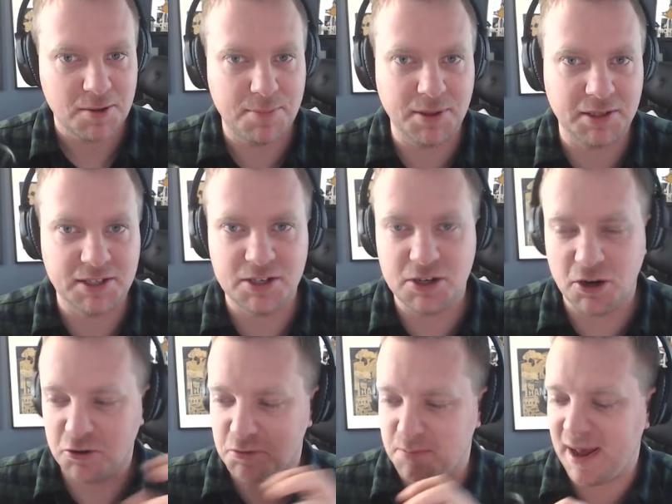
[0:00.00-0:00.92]
build a
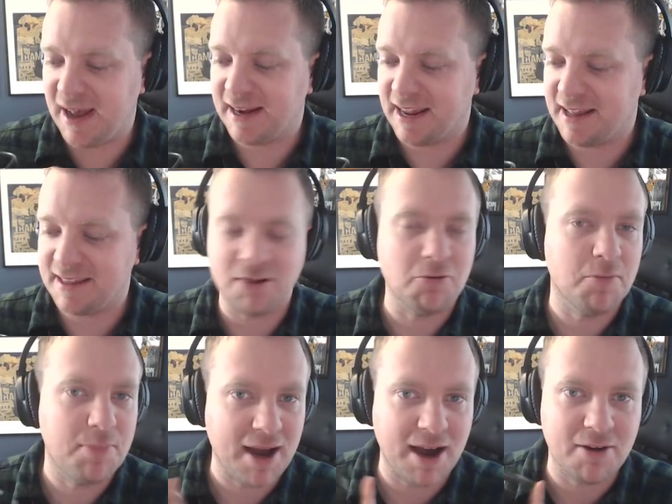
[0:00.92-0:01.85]
Node backend that
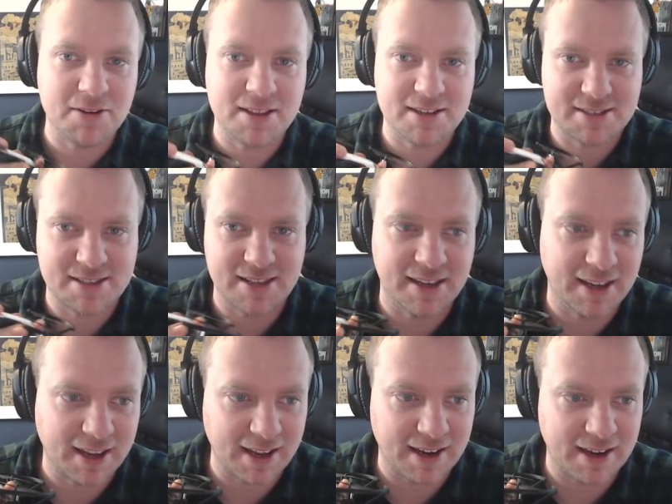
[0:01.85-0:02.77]
will power this
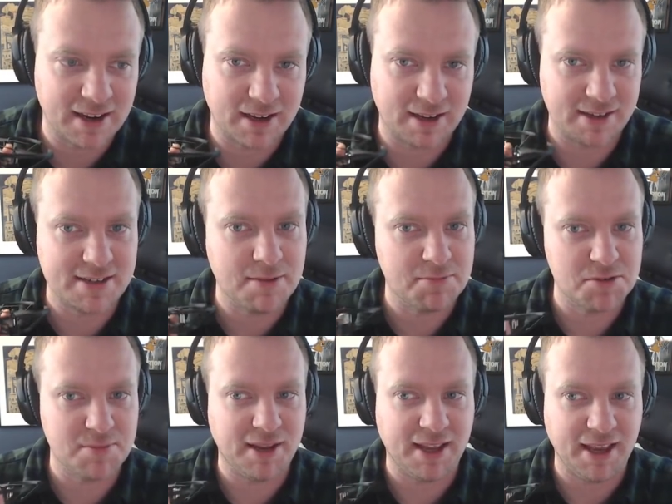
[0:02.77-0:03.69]
thing, and I'm going to
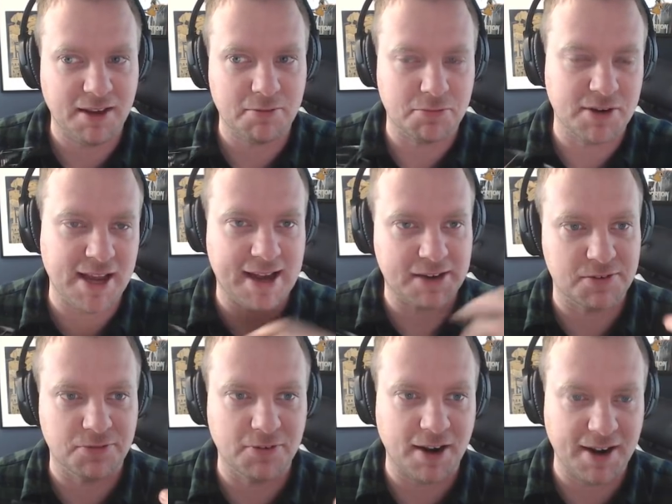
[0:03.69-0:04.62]
attempt to make a
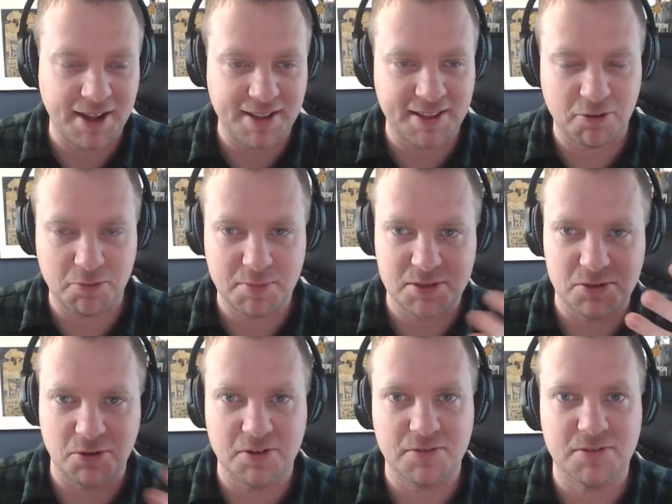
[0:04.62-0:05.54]
React front end that will be
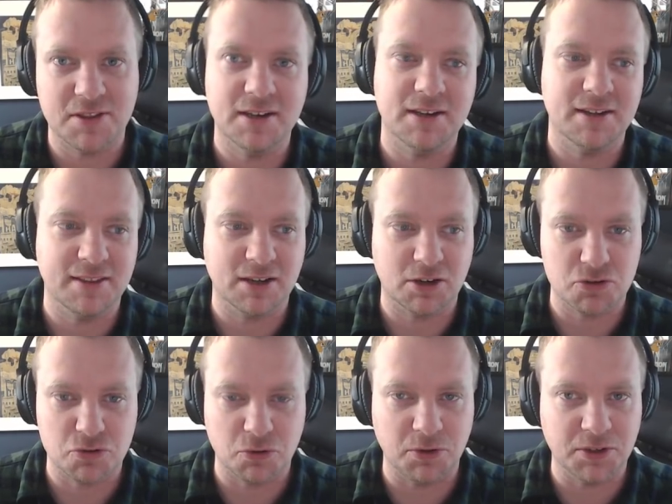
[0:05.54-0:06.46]
sort of the
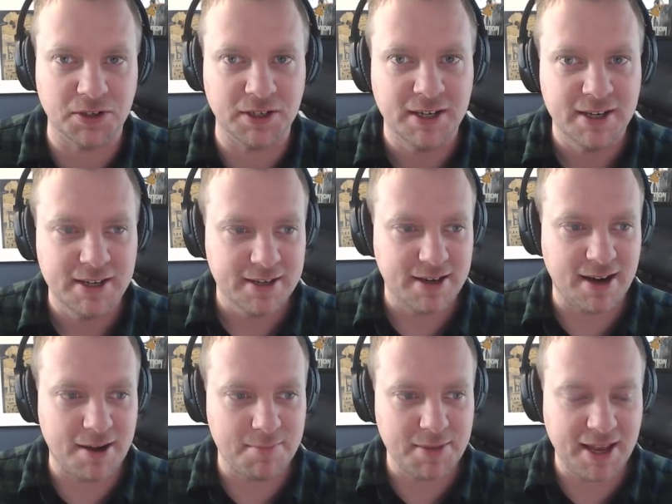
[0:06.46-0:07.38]
controller.
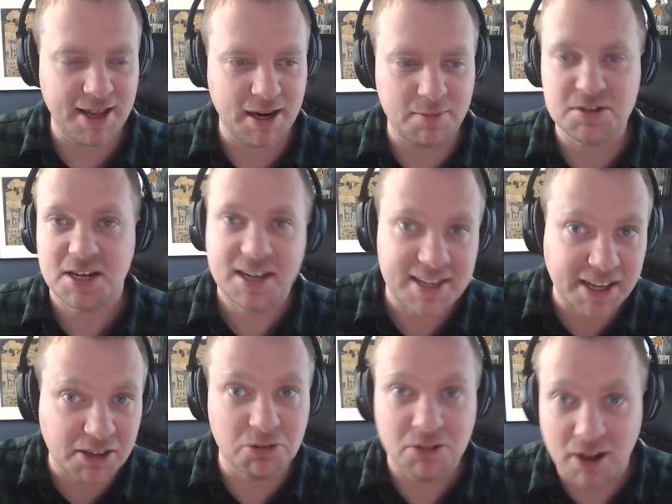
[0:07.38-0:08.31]
And I'm just going to
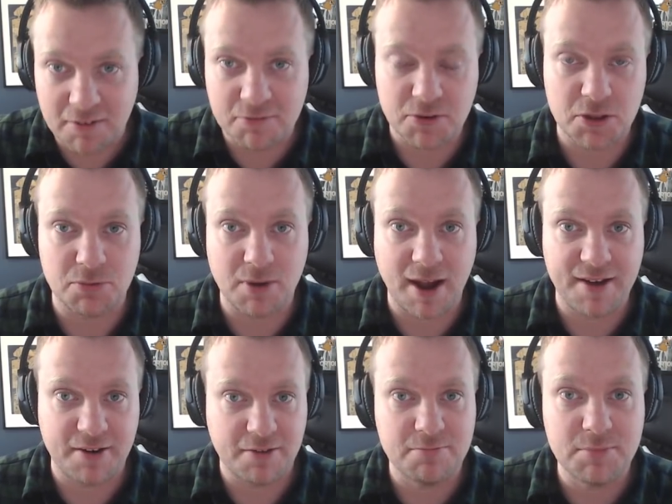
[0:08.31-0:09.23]
take you along for the
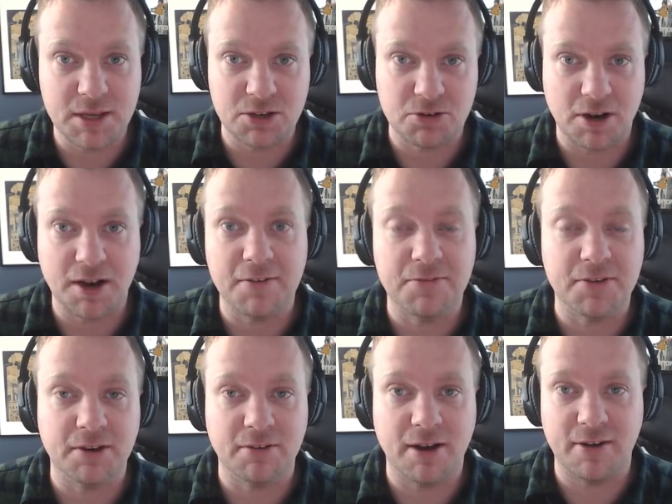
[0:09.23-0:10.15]
ride of me trying to
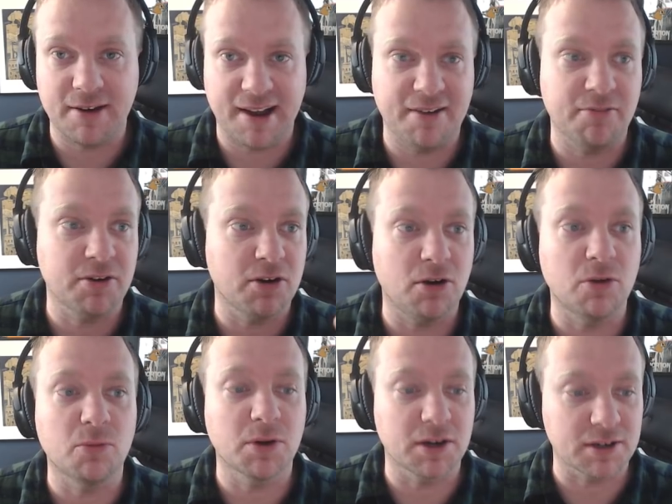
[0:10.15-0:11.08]
figure out how it
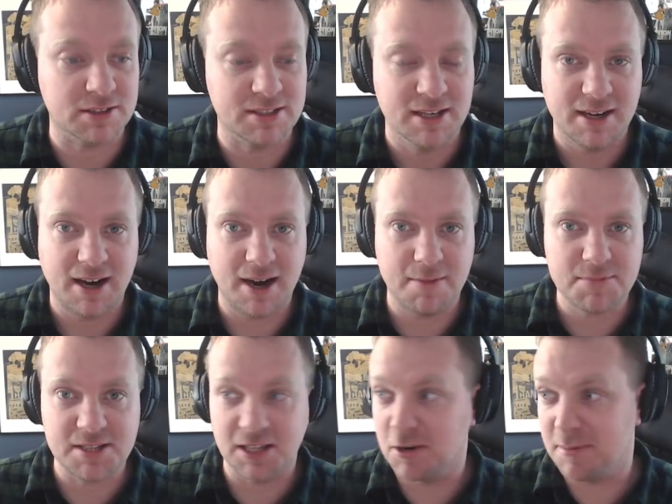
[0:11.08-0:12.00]
all works.
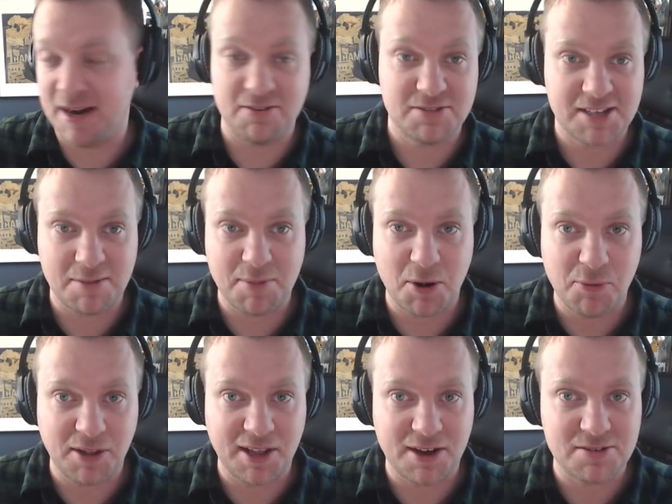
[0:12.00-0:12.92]
It's a little bit outside my
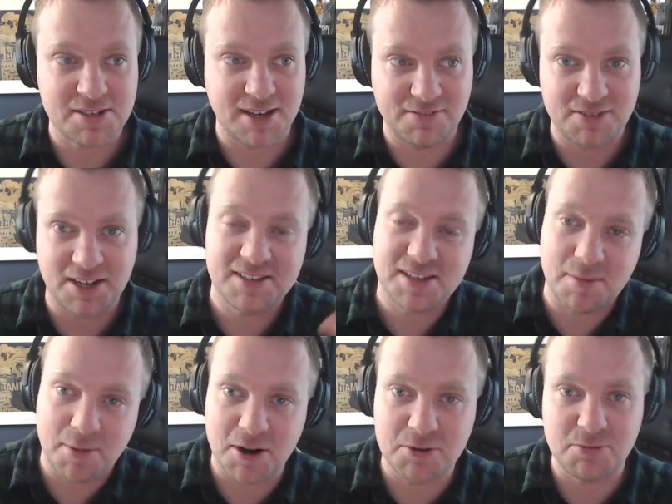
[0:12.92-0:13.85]
wheelhouse. I've done
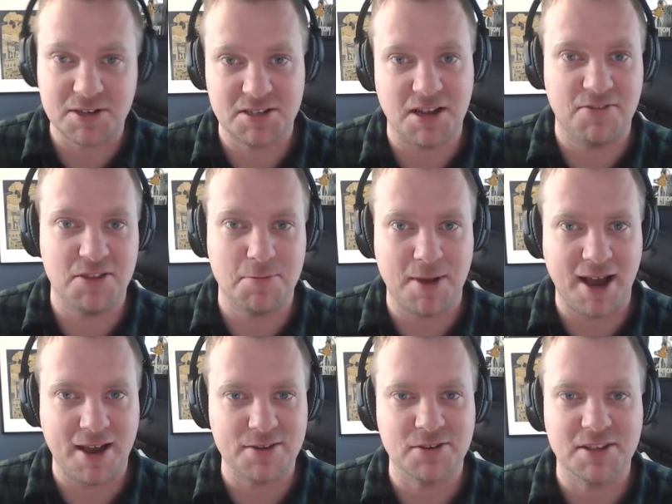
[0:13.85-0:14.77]
some hardware stuff in the
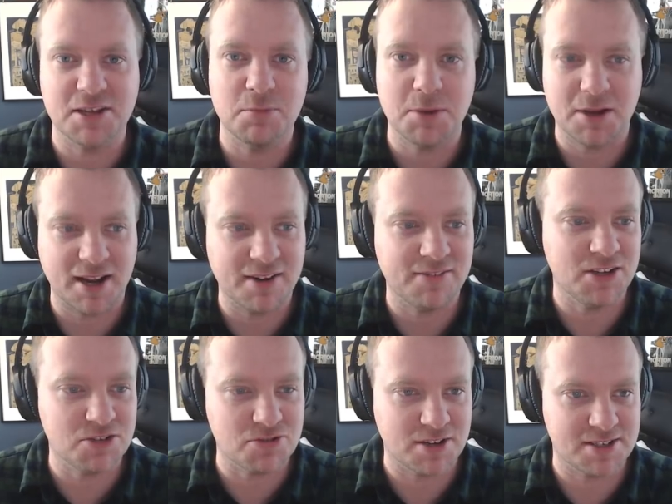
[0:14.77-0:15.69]
past, so I think it'd be kind of
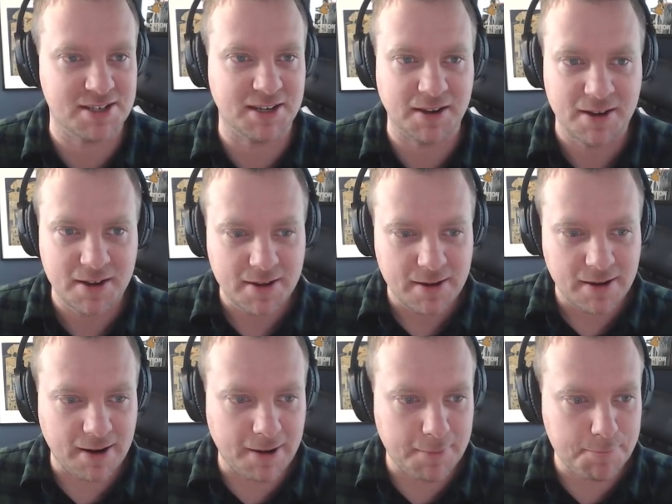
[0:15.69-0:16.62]
interesting.
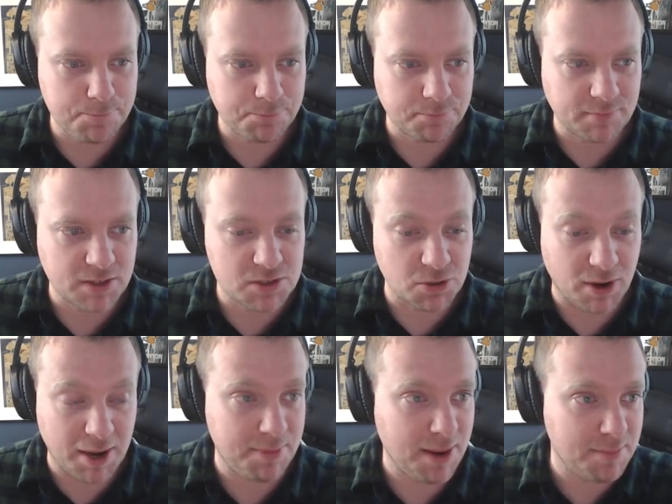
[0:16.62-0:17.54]
So
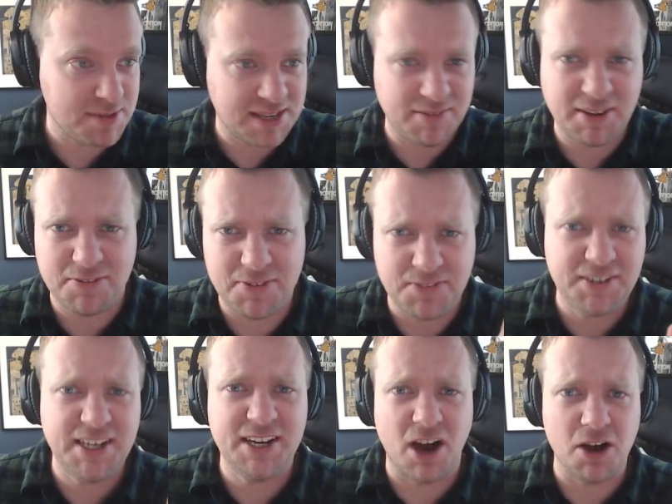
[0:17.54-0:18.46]
IBM is giving
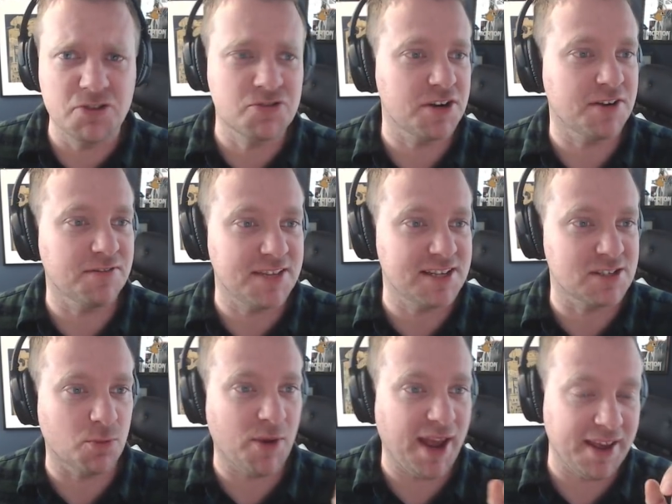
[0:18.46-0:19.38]
1,500 of
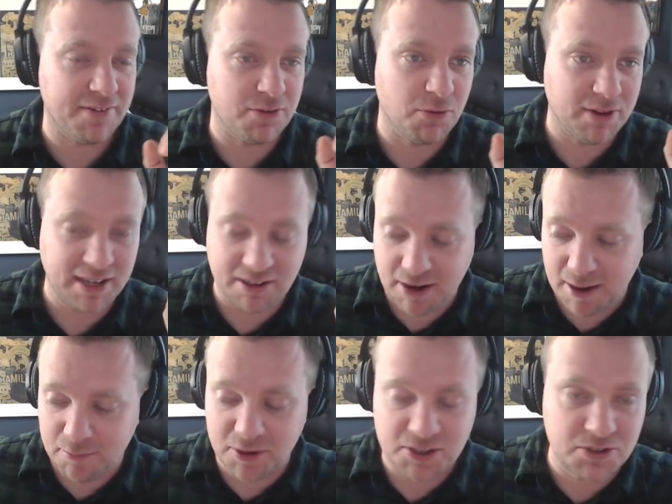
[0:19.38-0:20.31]
these away. If you want to
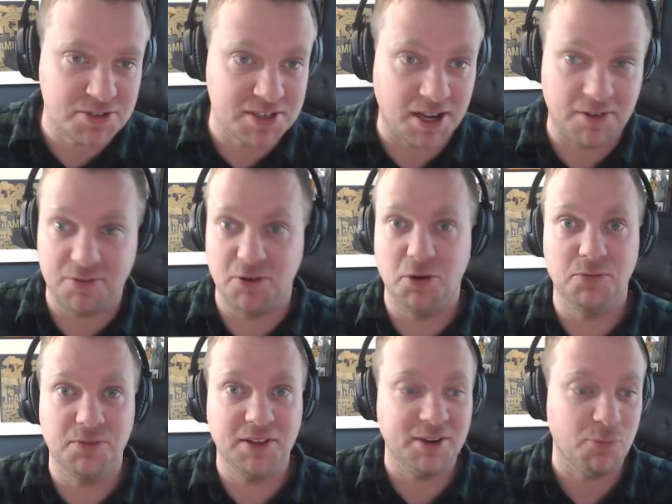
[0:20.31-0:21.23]
grab one yourself or
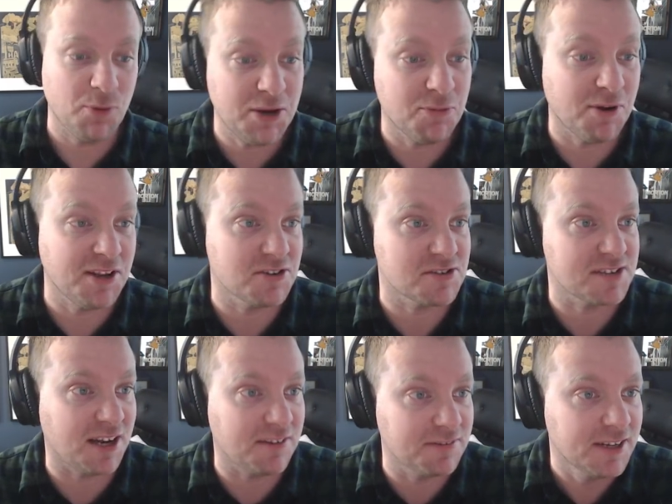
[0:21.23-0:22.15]
hopefully win one
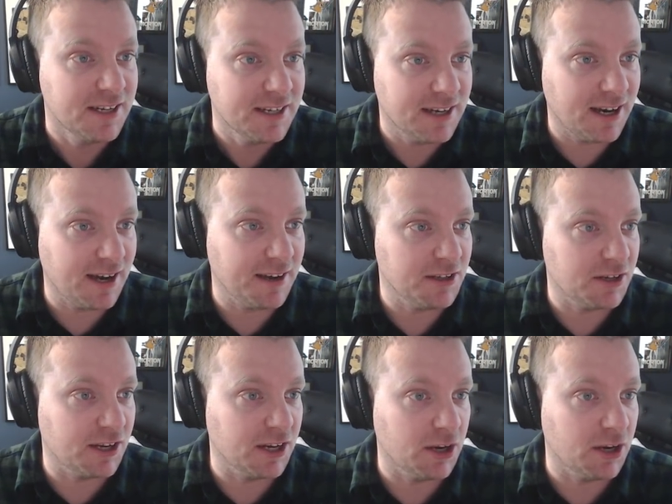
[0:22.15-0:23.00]
yourself, you can